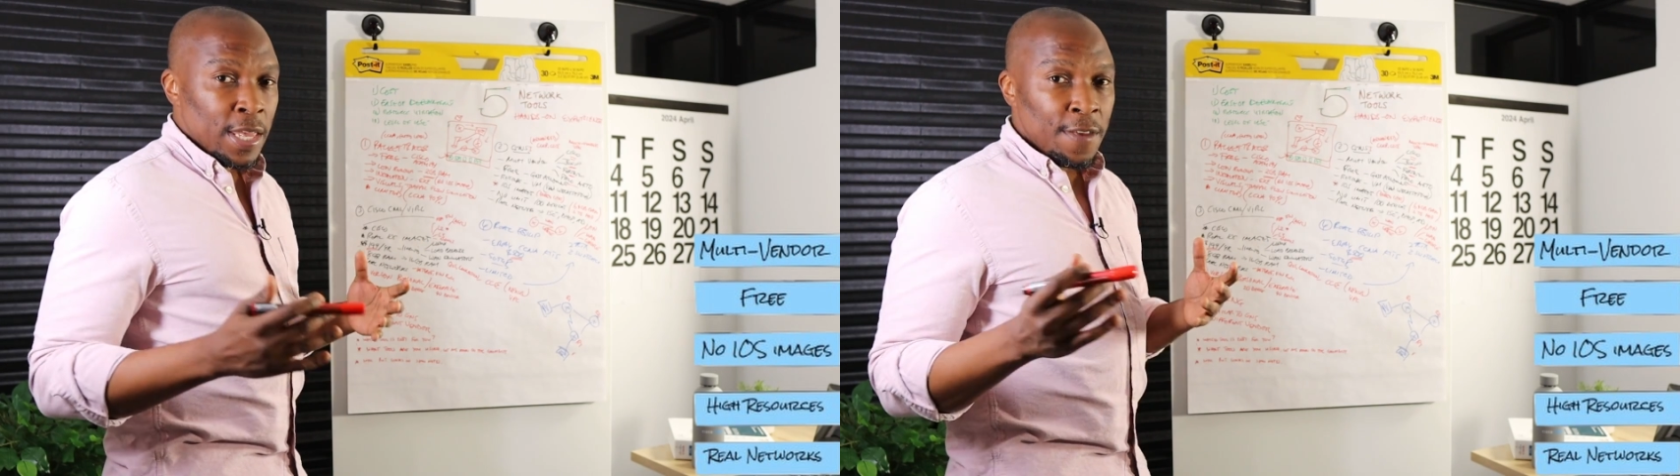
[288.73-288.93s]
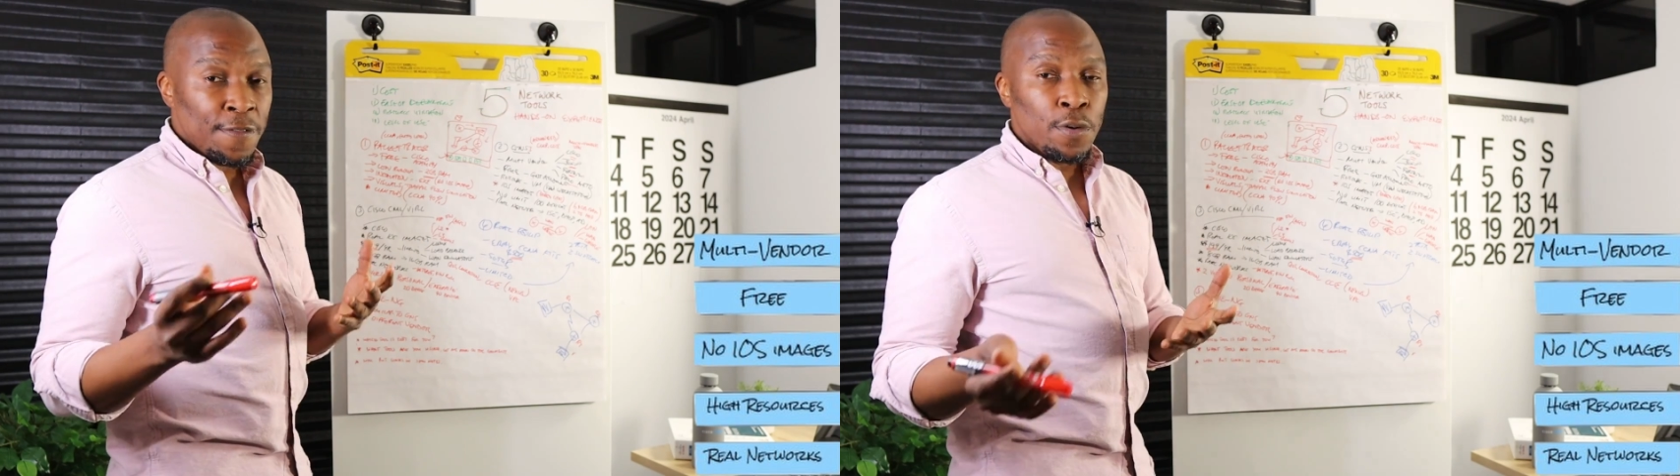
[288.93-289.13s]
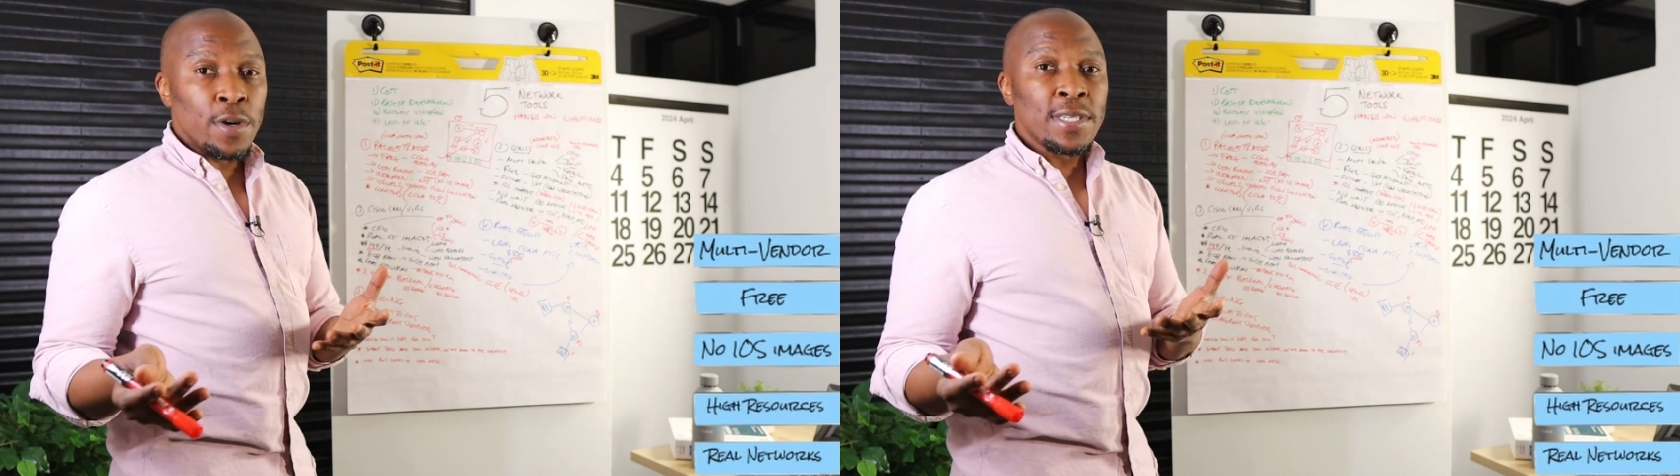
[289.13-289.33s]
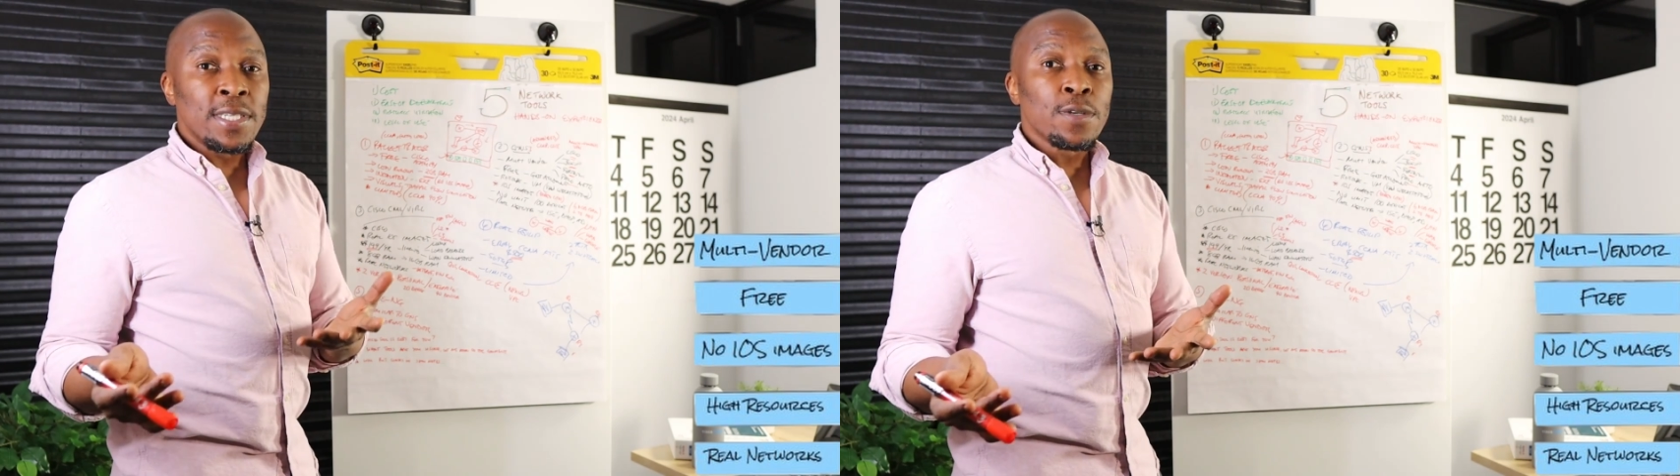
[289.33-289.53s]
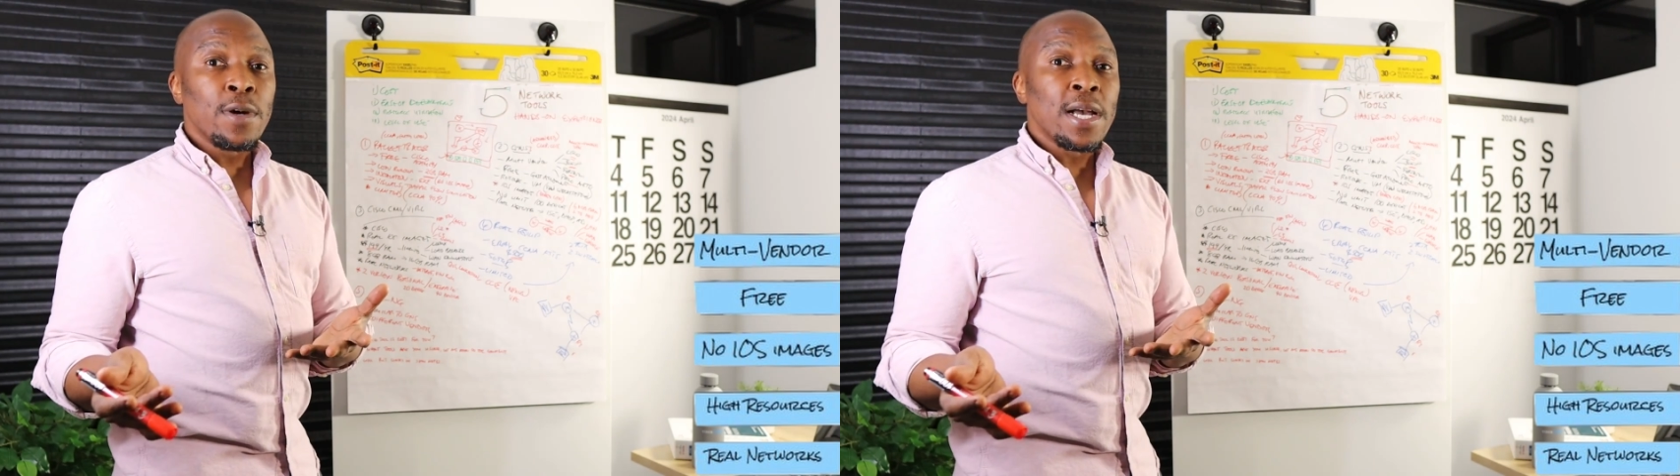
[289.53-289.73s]
if you got a
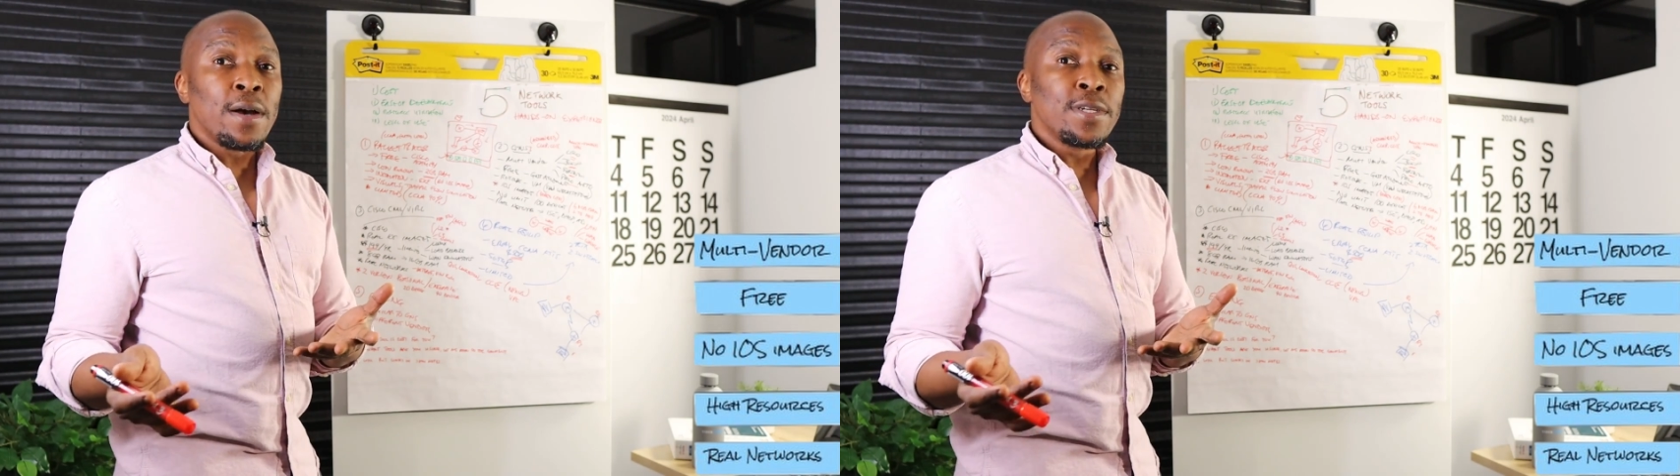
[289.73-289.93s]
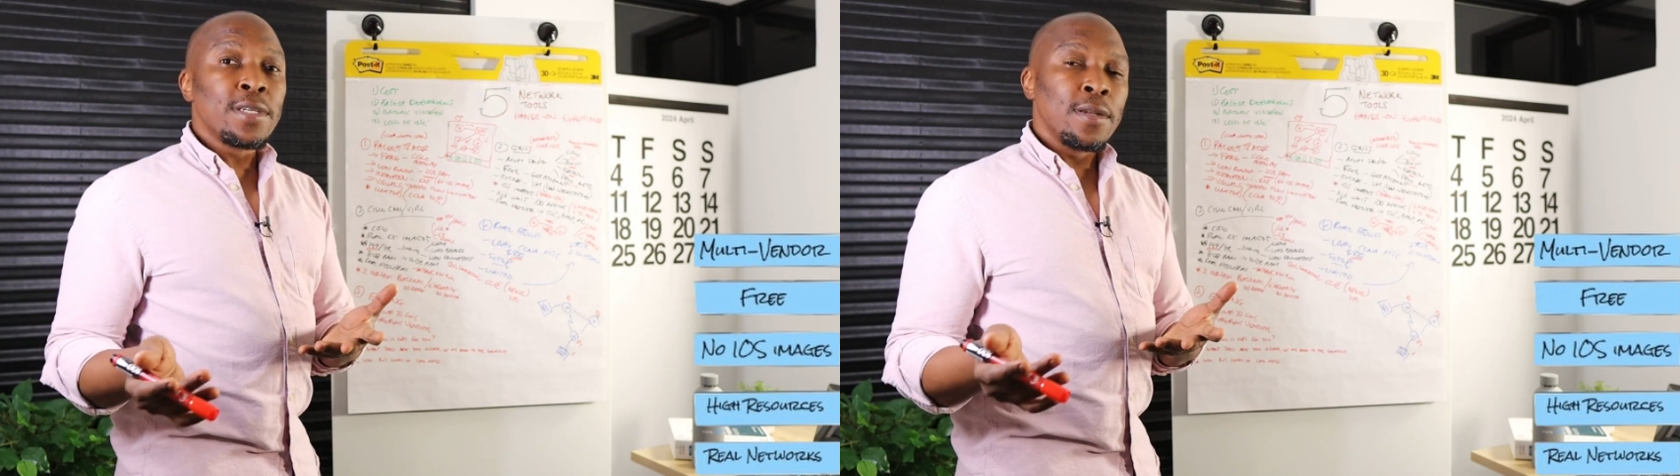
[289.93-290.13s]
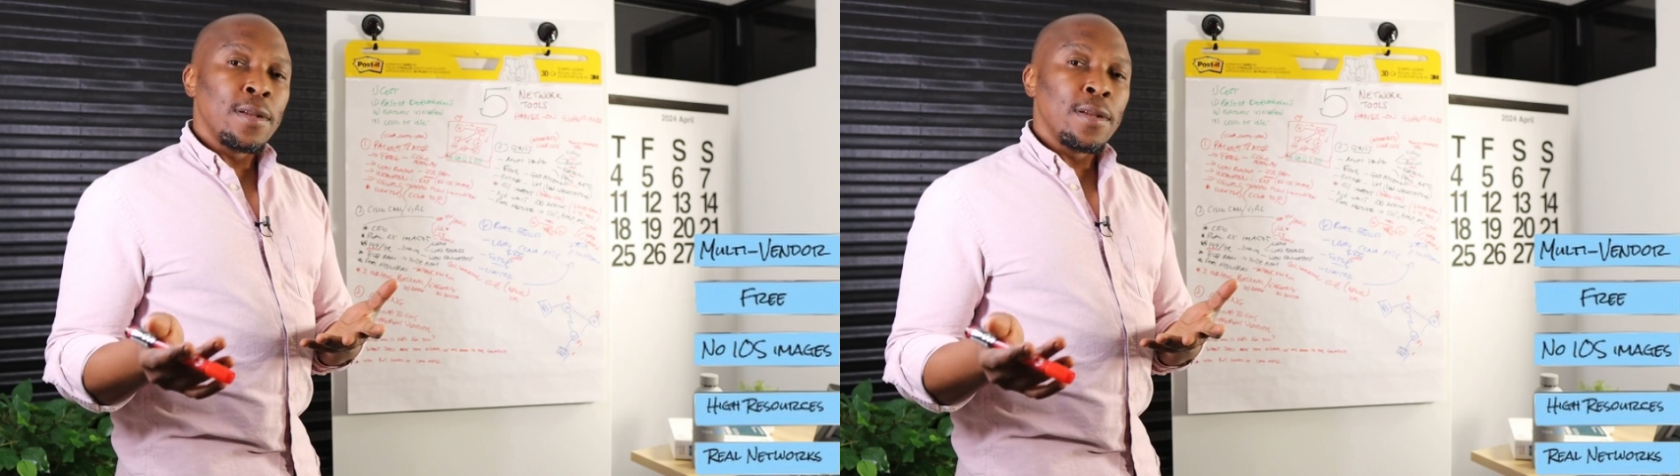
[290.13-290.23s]
Cisco account.